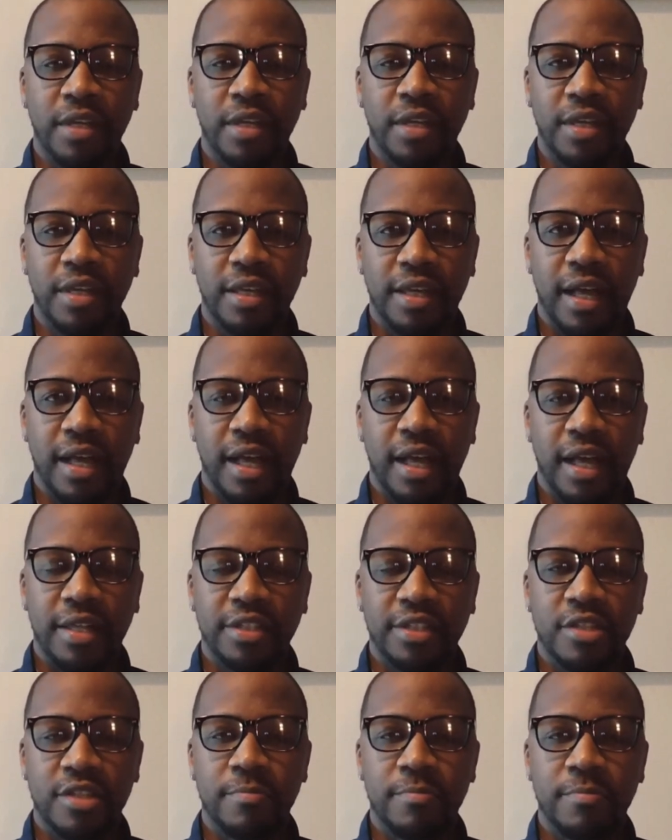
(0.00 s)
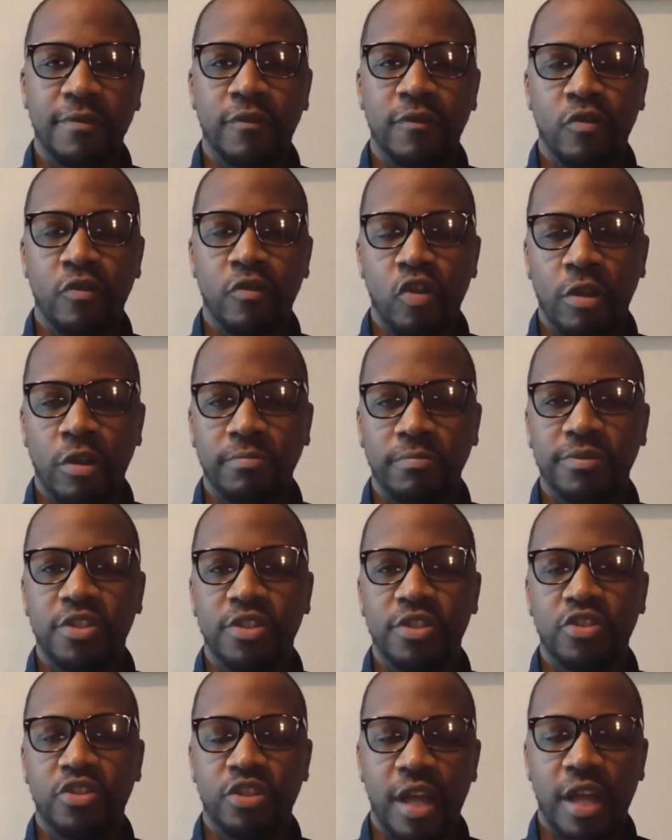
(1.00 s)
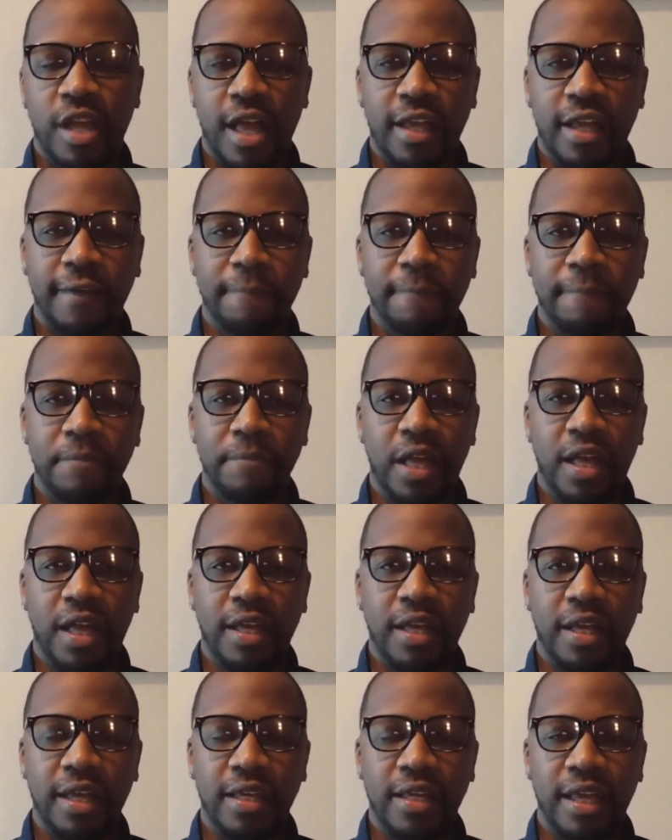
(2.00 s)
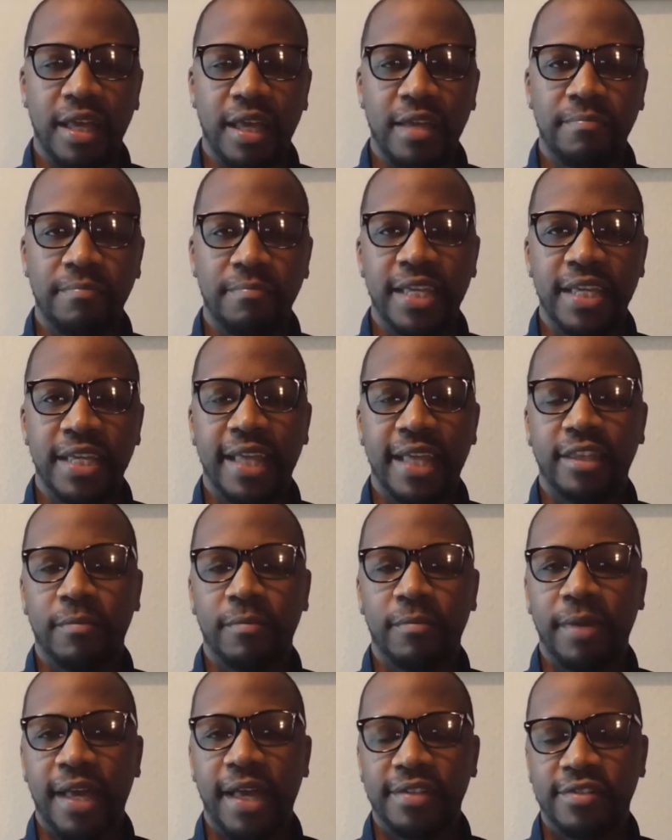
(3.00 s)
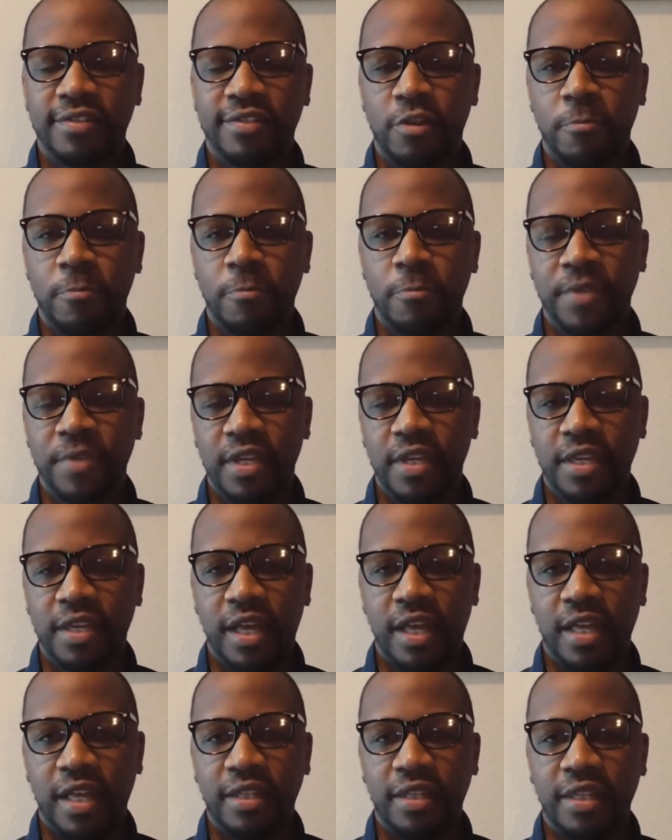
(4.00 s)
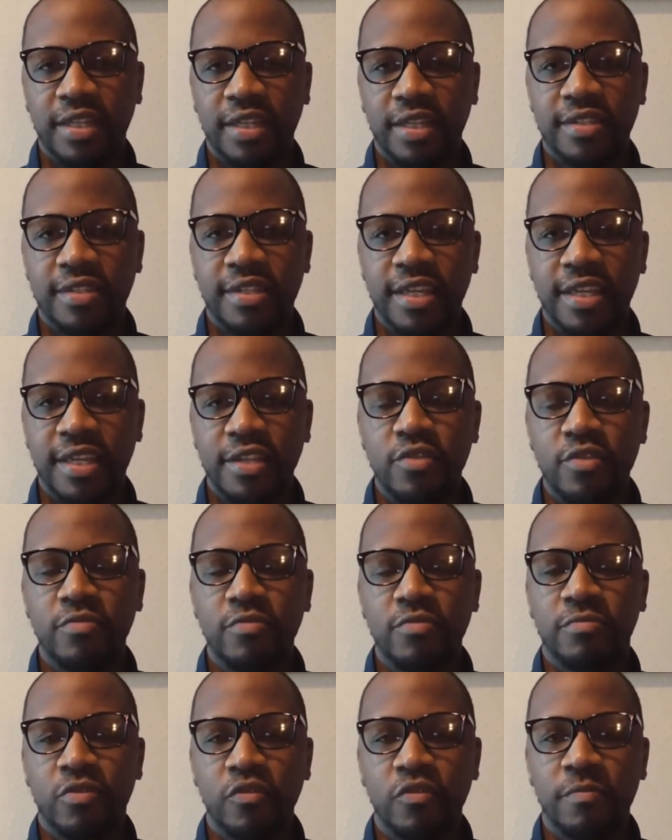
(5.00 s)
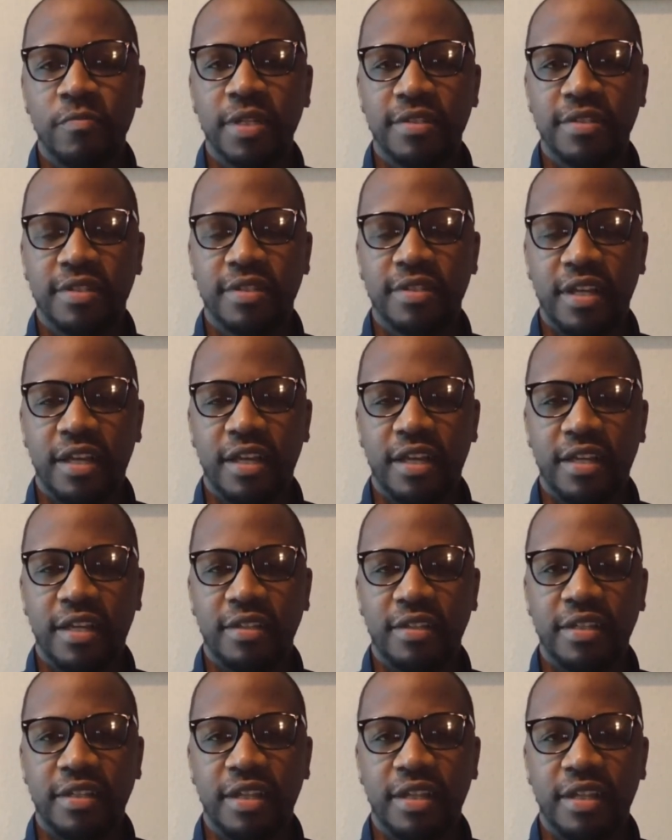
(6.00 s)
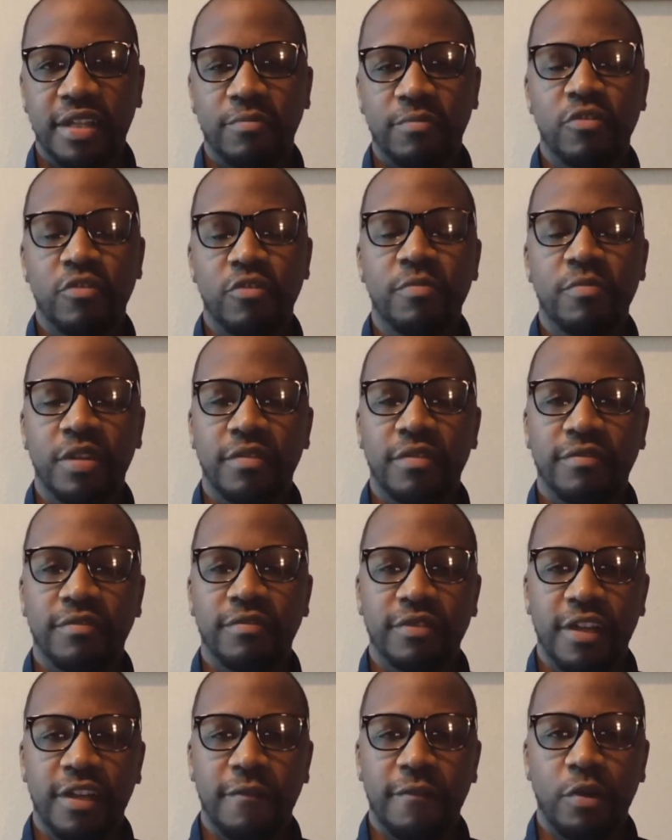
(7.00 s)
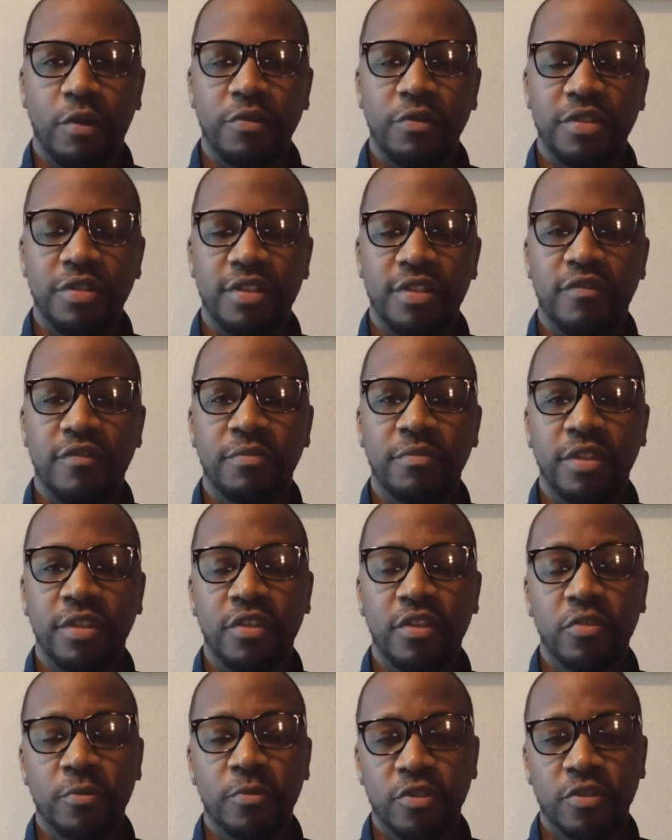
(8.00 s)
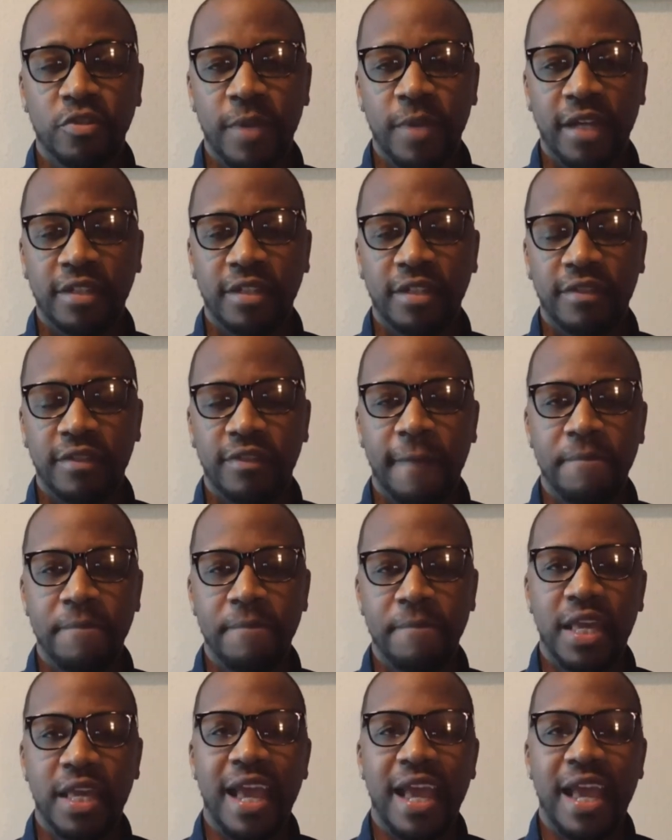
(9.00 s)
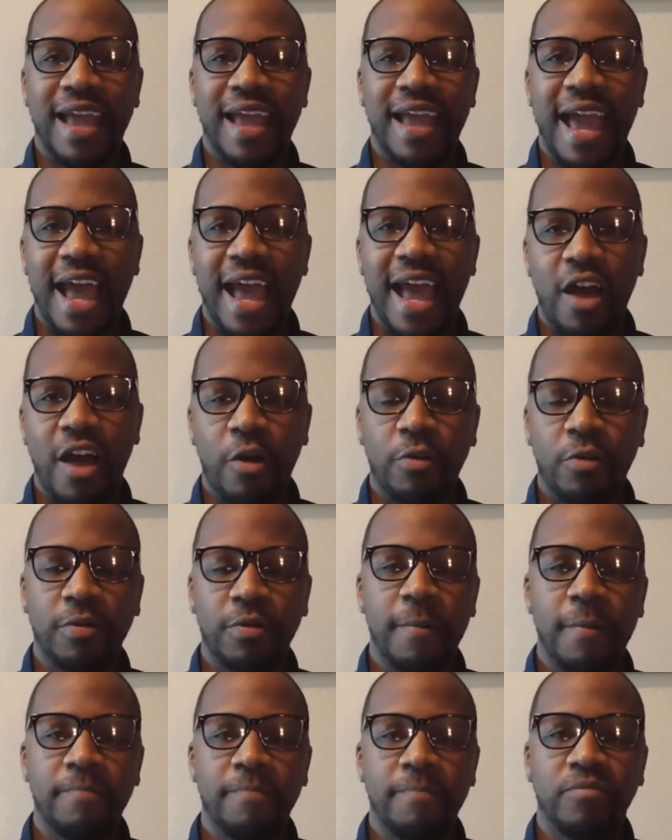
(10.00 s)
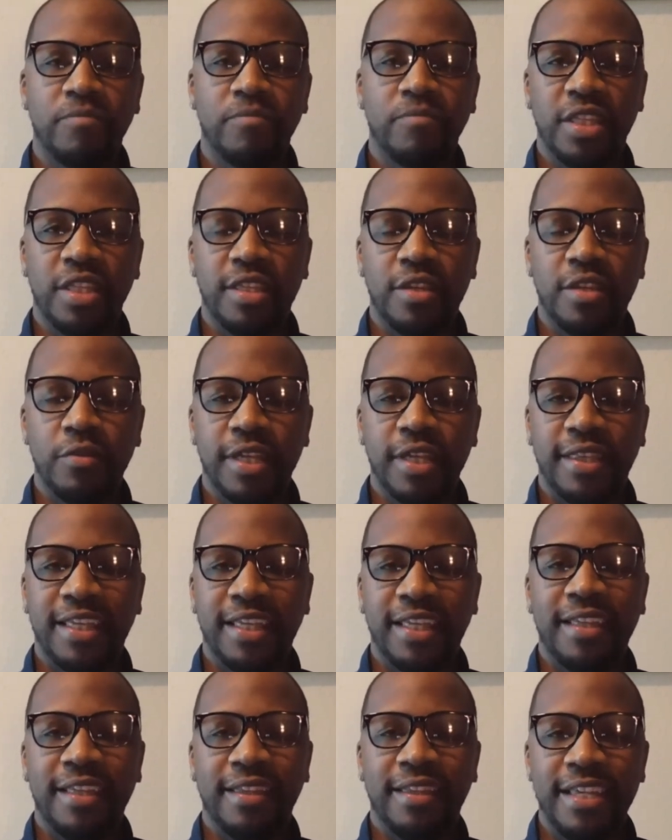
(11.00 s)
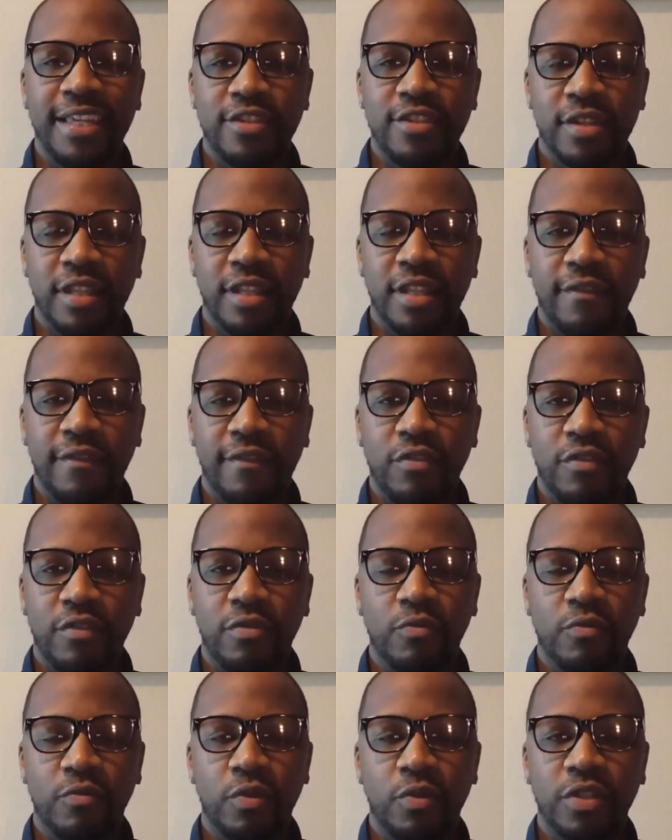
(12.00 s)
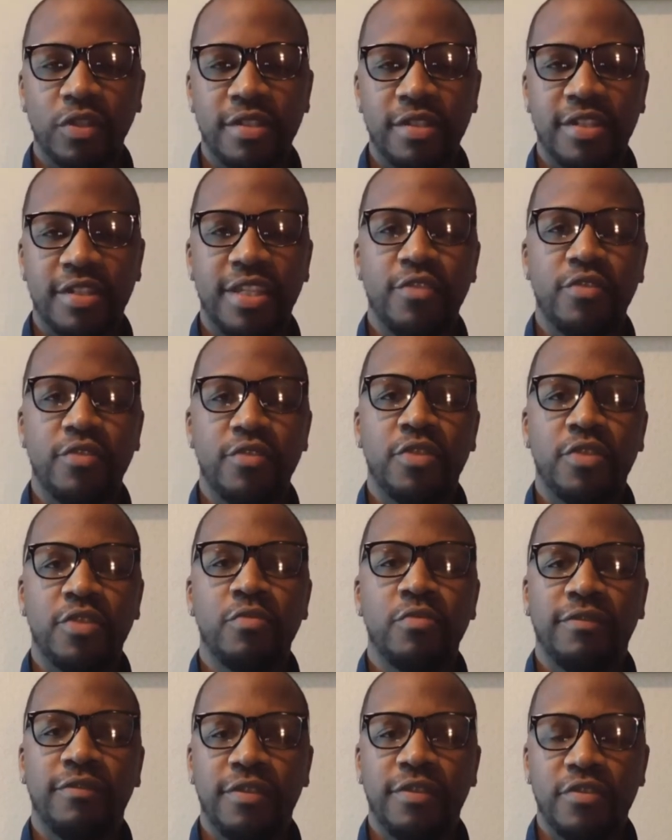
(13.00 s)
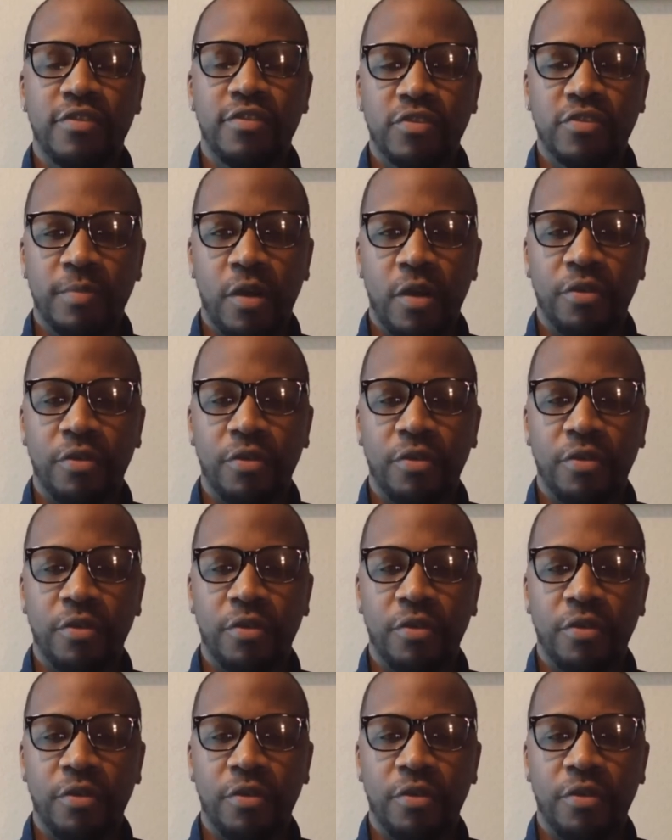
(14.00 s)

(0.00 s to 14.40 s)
uh, to perform, to shine, uh, and, and, be at their best. So. Uh, the continued movement uh, and, and, improvement of what we see from the youth perspective and how the youth at the collegiate level will continue to infuse both